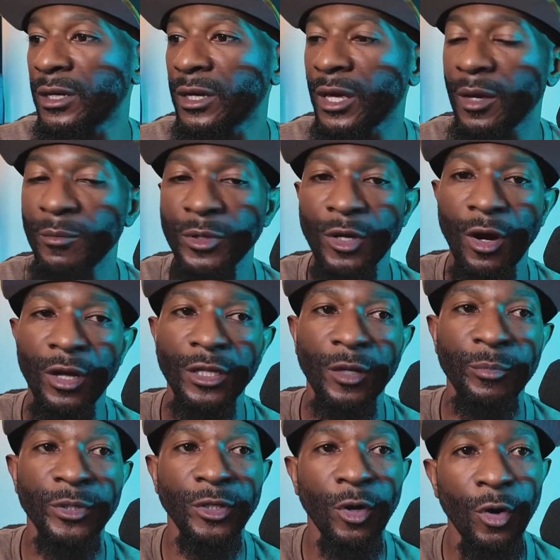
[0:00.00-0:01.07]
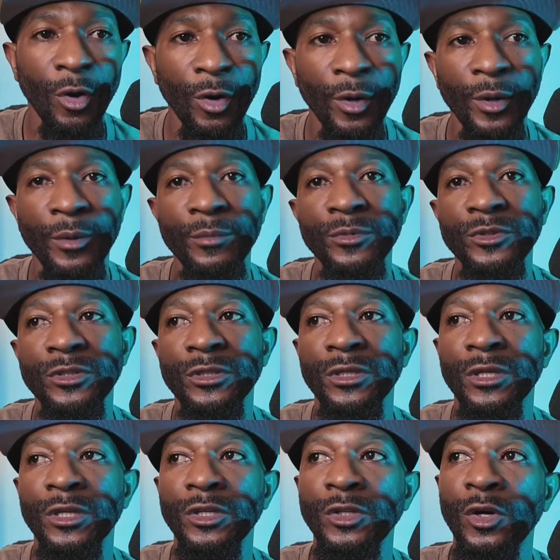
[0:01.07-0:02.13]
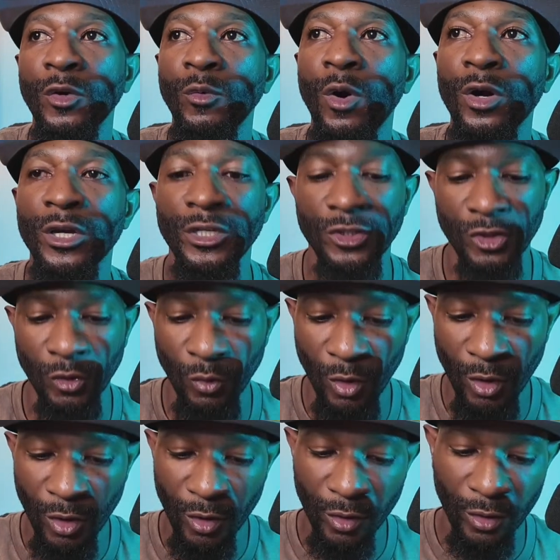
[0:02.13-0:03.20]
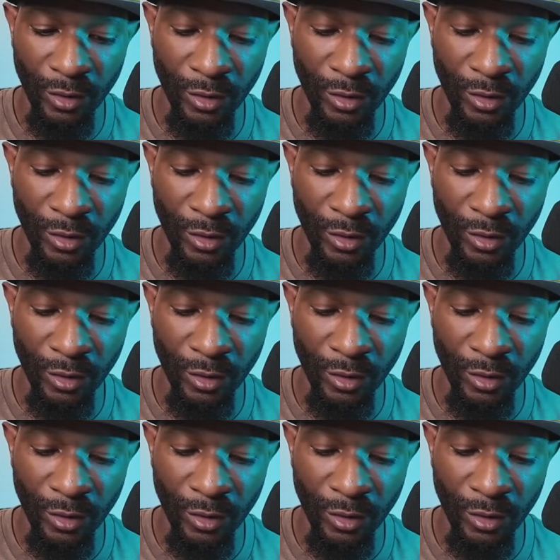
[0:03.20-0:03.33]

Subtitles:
and be all up in arms, walk into work,